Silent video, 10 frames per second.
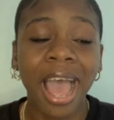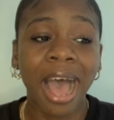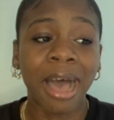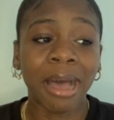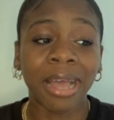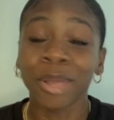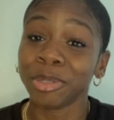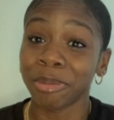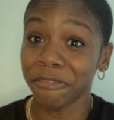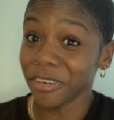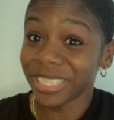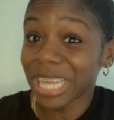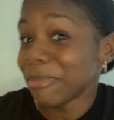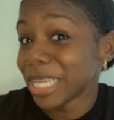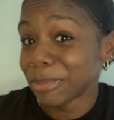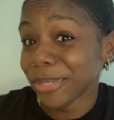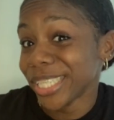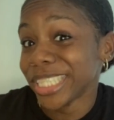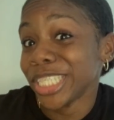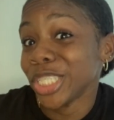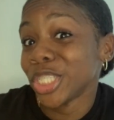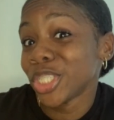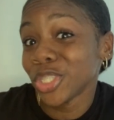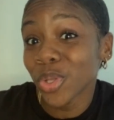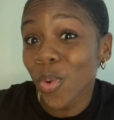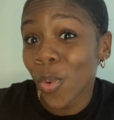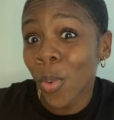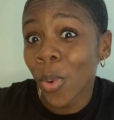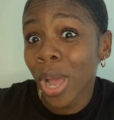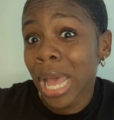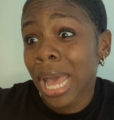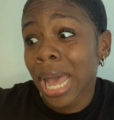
Uh, it was my first time experiencing snow,